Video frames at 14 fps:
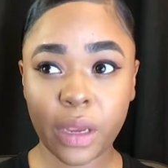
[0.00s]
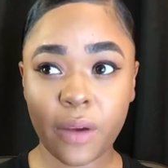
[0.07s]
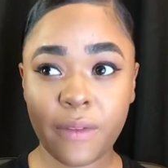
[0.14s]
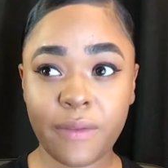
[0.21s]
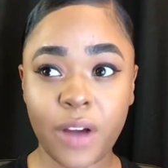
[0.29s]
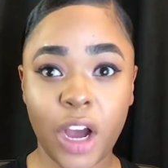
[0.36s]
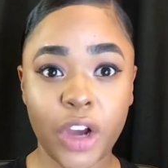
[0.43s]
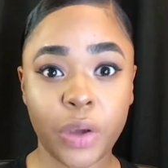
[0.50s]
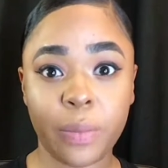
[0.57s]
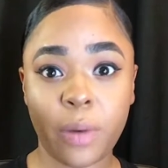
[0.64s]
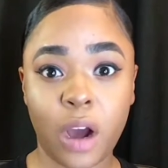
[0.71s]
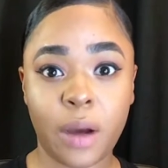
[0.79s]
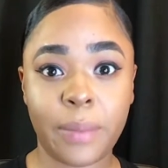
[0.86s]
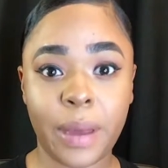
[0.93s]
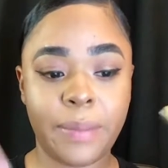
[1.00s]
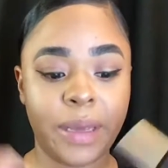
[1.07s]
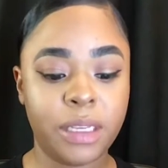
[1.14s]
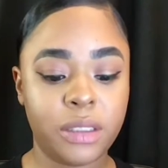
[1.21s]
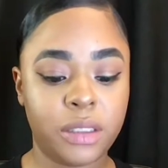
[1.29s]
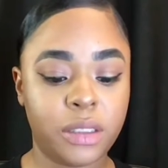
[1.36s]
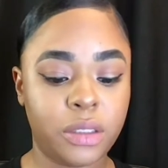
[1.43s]
volume on my
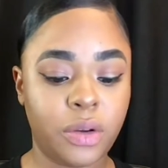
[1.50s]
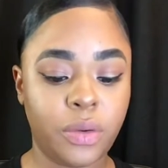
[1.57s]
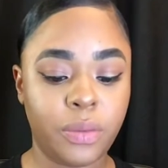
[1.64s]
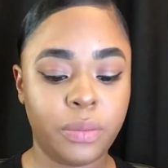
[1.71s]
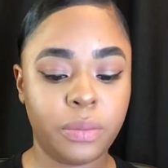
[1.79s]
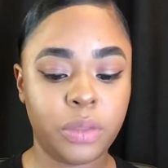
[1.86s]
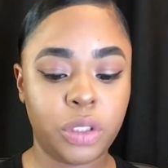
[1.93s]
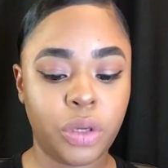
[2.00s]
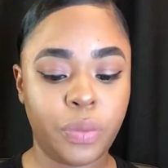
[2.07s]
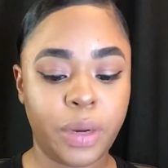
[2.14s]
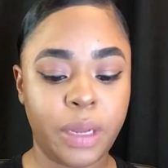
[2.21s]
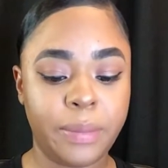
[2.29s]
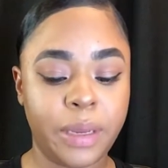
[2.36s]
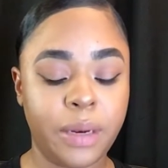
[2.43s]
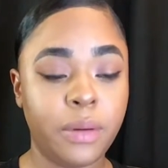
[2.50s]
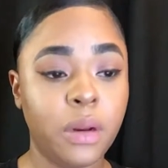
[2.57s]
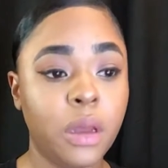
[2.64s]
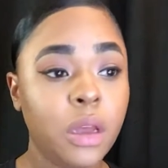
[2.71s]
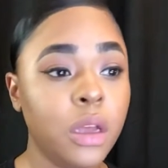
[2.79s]
base. So I'm going to show you what I mean.